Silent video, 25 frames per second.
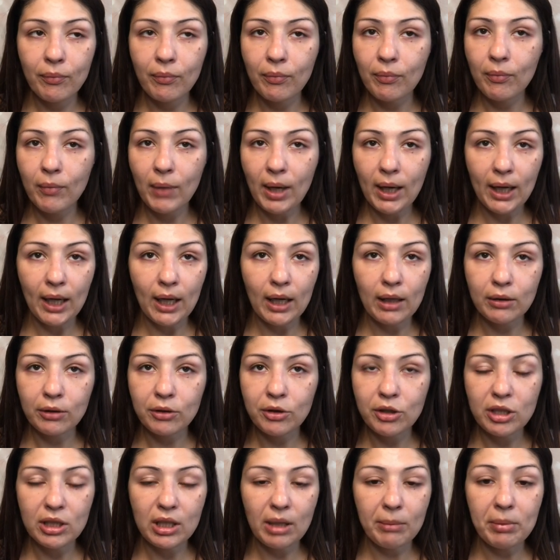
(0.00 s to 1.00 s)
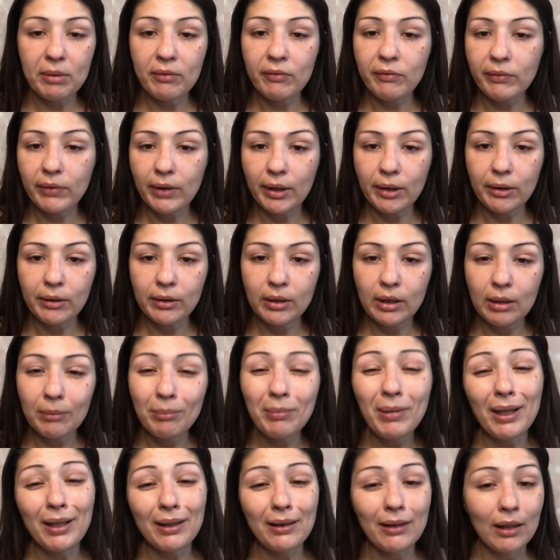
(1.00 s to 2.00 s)
my allergies have been flared
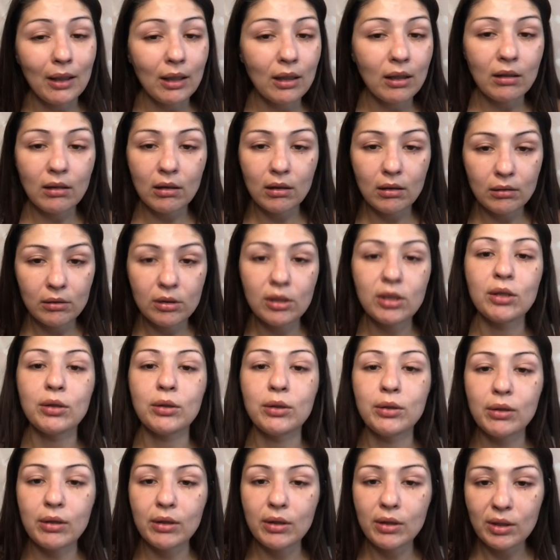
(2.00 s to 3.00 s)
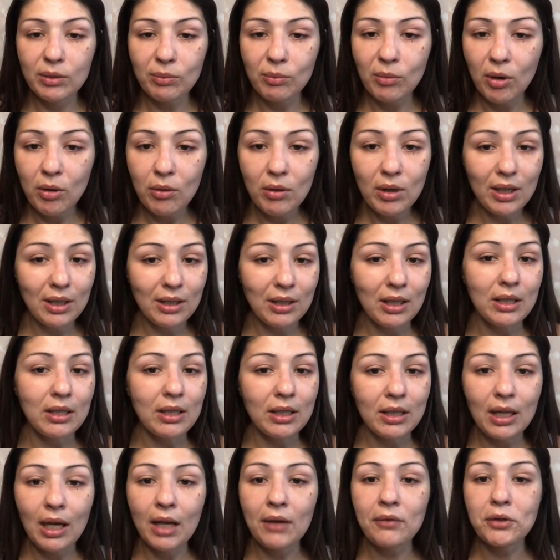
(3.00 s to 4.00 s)
up, I think a lot due to the smoke, because I
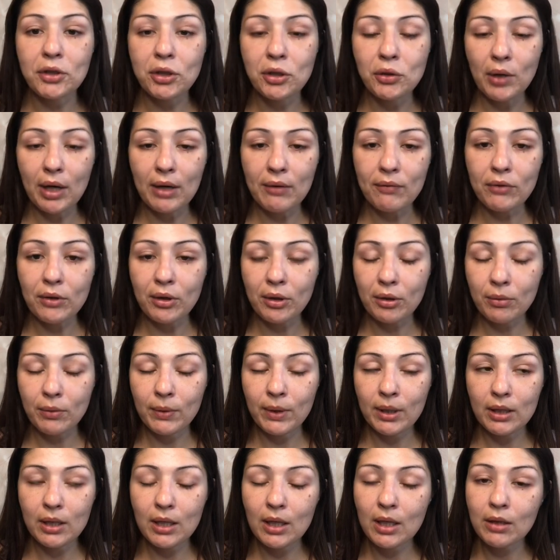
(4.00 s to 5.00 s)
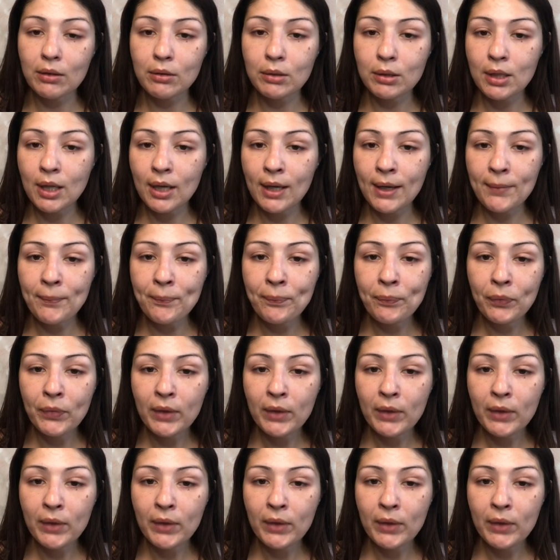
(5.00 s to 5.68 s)
did have to drive through it the other day.